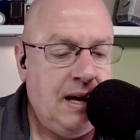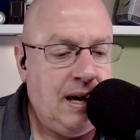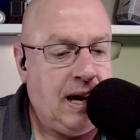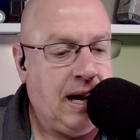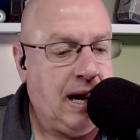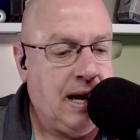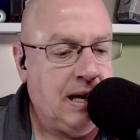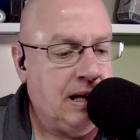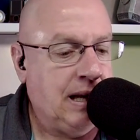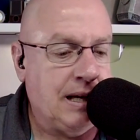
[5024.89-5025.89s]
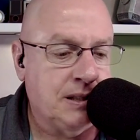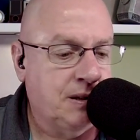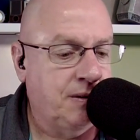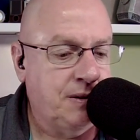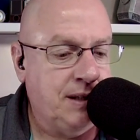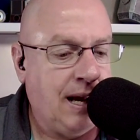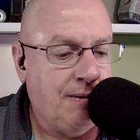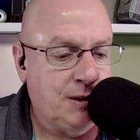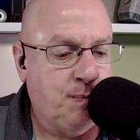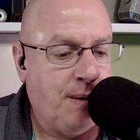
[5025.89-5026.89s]
And last Thursday, I
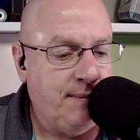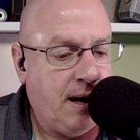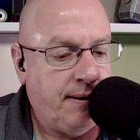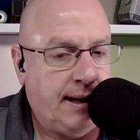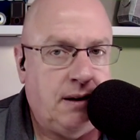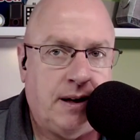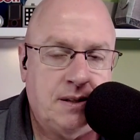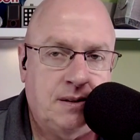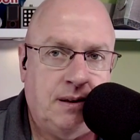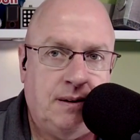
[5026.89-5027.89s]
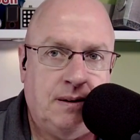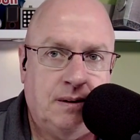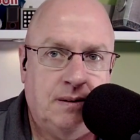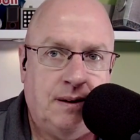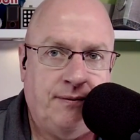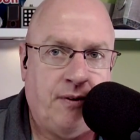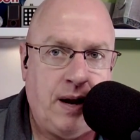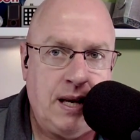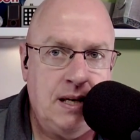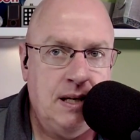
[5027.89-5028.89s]
was bummed out. I'd lost a, a
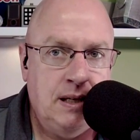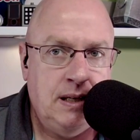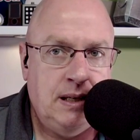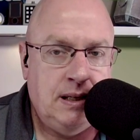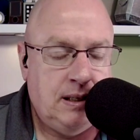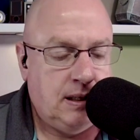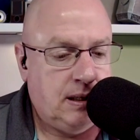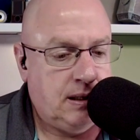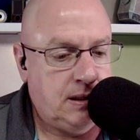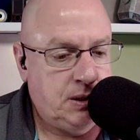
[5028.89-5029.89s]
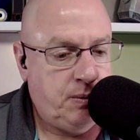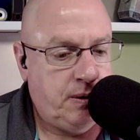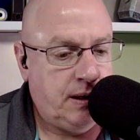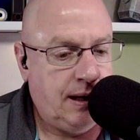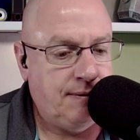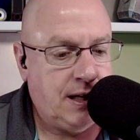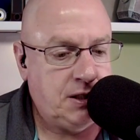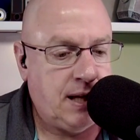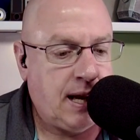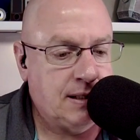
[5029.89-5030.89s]
friend uh, to yeah. an
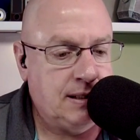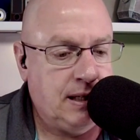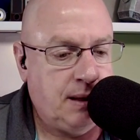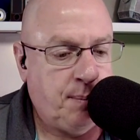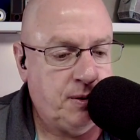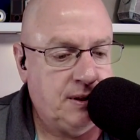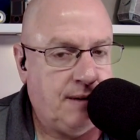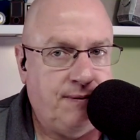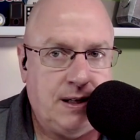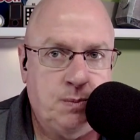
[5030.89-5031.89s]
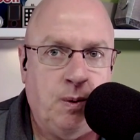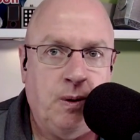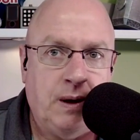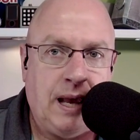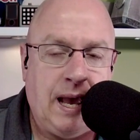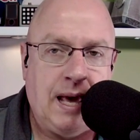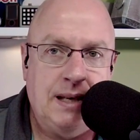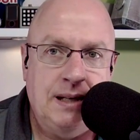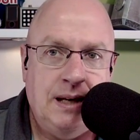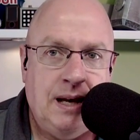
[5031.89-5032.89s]
aviation accident. I posted on Facebook
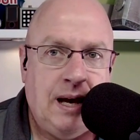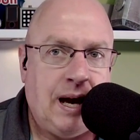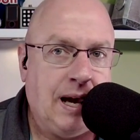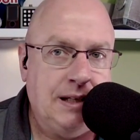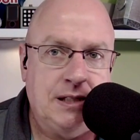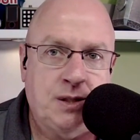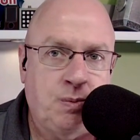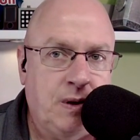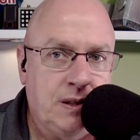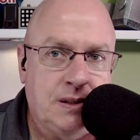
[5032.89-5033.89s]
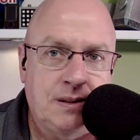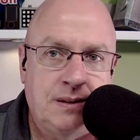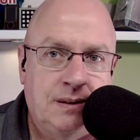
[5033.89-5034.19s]
and I just was